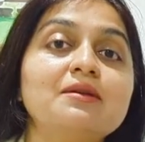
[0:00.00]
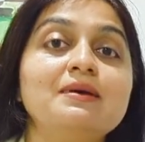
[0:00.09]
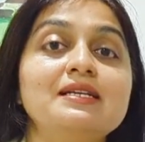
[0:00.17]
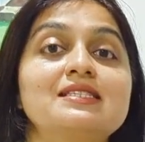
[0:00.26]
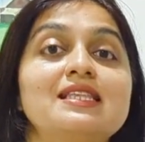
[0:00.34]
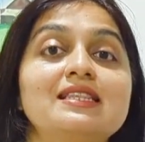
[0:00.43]

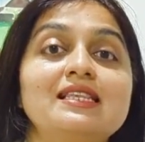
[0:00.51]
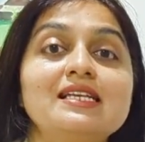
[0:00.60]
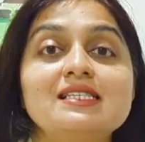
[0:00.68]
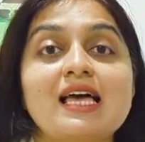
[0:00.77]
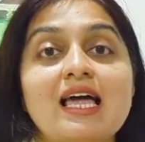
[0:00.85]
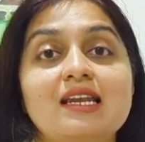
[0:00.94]
means that
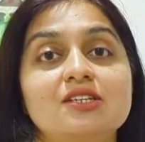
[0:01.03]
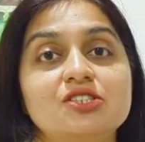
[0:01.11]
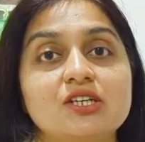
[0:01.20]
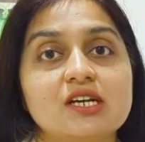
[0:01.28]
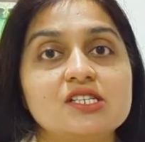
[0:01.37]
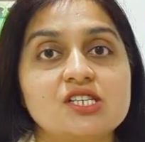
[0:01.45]
this
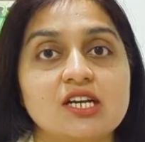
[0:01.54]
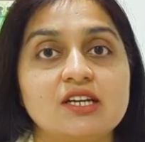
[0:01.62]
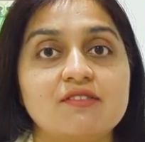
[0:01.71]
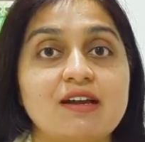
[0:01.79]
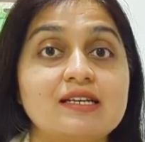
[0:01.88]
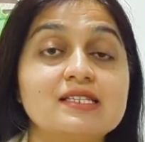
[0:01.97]
allergic
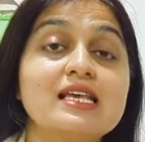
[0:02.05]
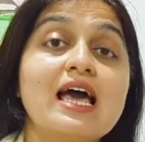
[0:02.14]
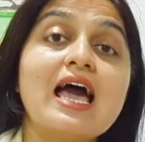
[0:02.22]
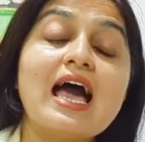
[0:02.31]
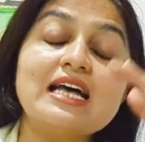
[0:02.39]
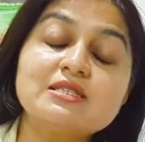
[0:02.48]
conjunctivitis
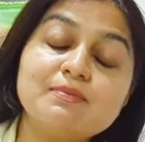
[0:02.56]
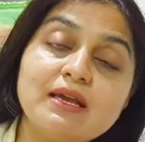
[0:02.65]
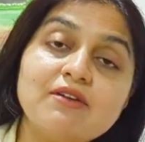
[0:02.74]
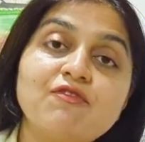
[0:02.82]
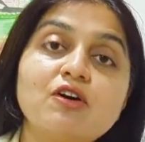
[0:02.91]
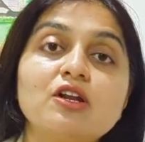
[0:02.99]
has
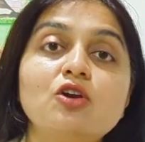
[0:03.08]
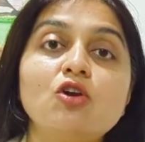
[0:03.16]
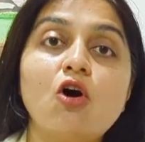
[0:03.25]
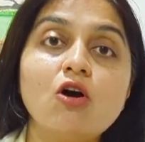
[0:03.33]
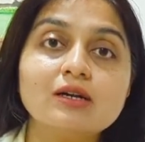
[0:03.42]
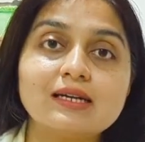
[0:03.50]
been for a
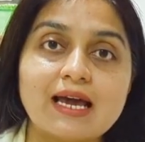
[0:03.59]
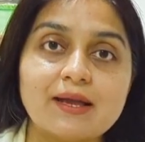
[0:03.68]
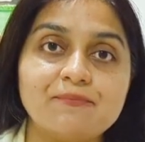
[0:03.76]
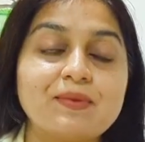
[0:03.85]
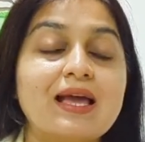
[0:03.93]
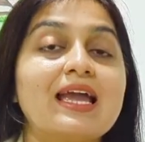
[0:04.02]
long time.